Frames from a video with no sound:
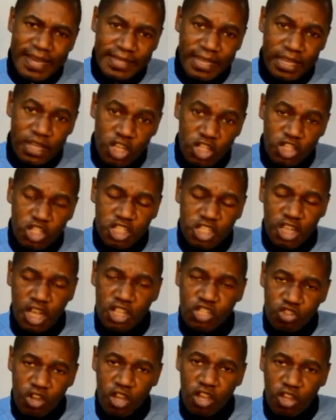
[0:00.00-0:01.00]
They need to
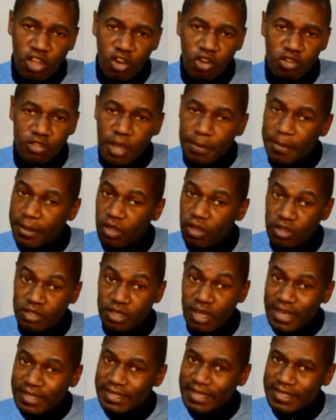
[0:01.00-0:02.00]
start scoring goals because
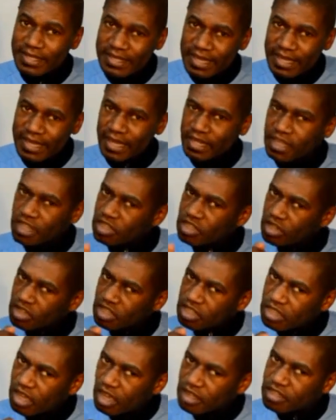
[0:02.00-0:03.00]
the ticket is going
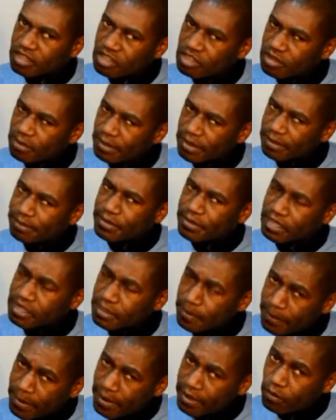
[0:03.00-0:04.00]
to start
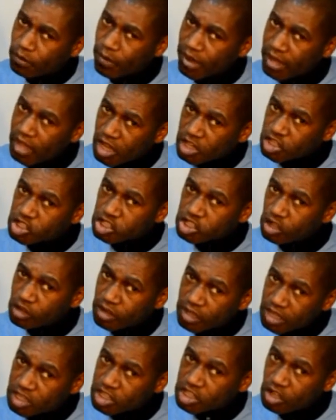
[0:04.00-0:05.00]
disappearing away
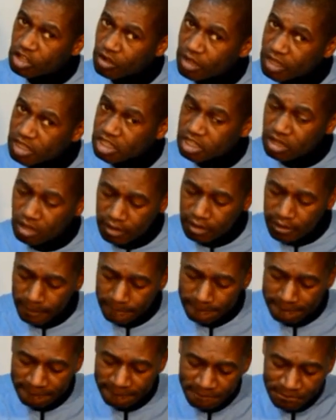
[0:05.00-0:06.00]
slowly, slowly, slowly.